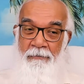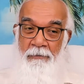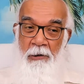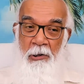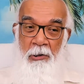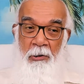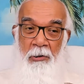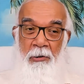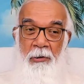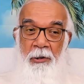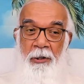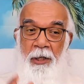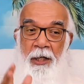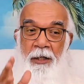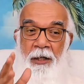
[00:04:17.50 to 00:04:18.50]
All the
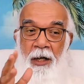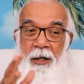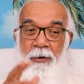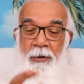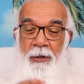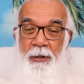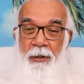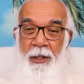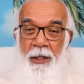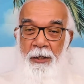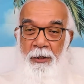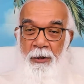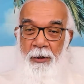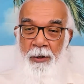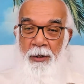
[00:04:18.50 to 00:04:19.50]
3,000
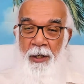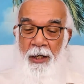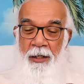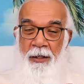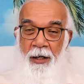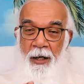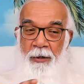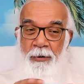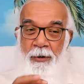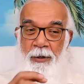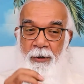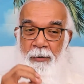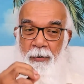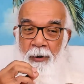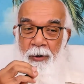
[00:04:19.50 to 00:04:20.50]
teachers,
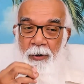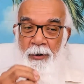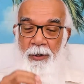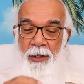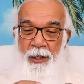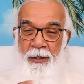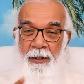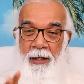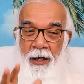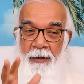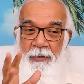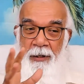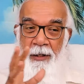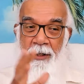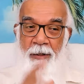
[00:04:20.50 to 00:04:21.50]
3,000 books,
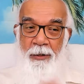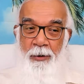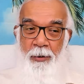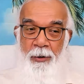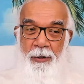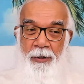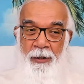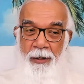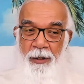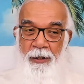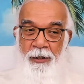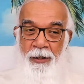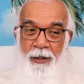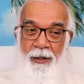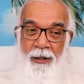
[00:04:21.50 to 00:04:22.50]
6,000 years old tradition.